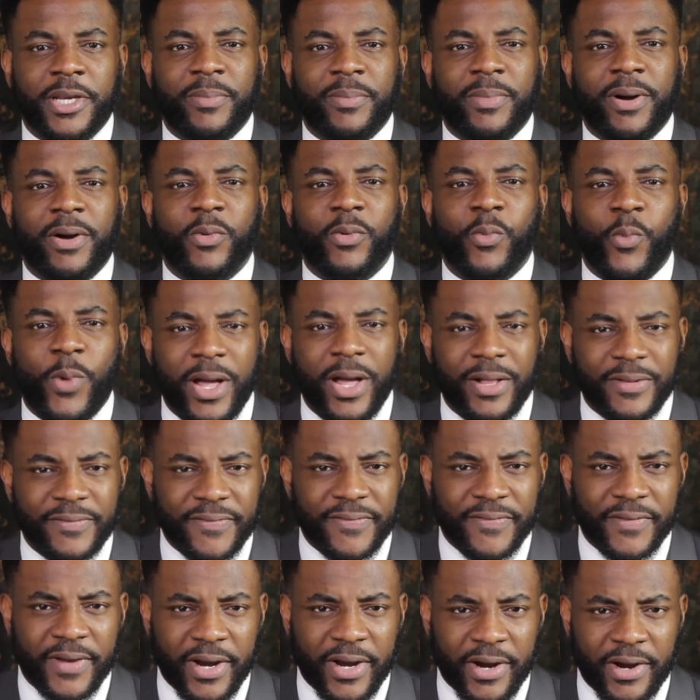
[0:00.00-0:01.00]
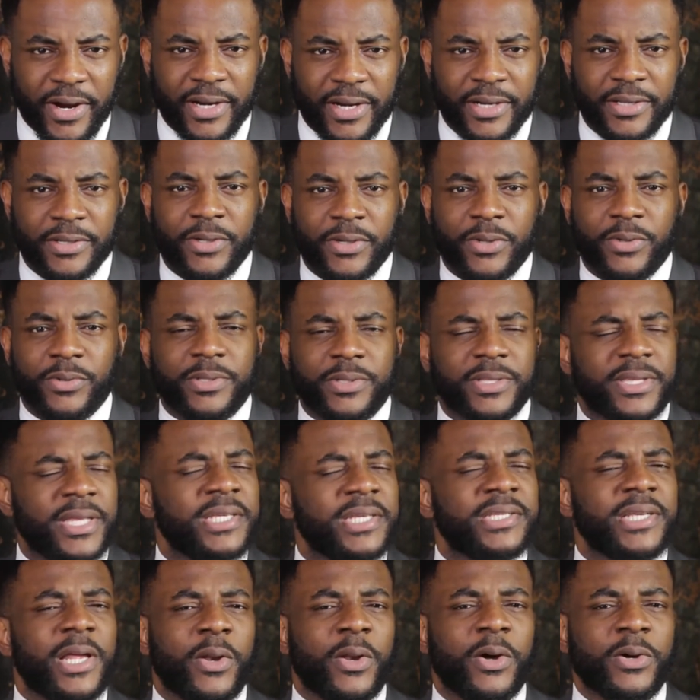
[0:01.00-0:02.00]
about welfare and
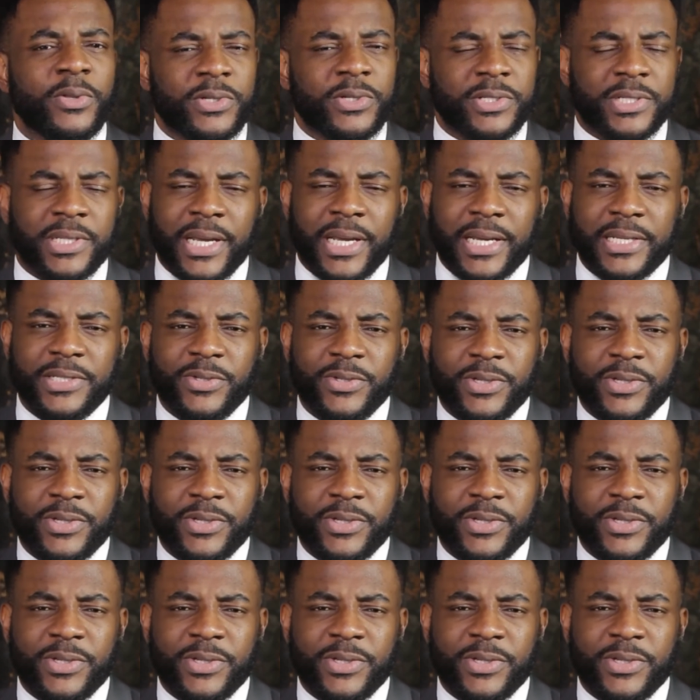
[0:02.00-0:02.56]
things along those lines.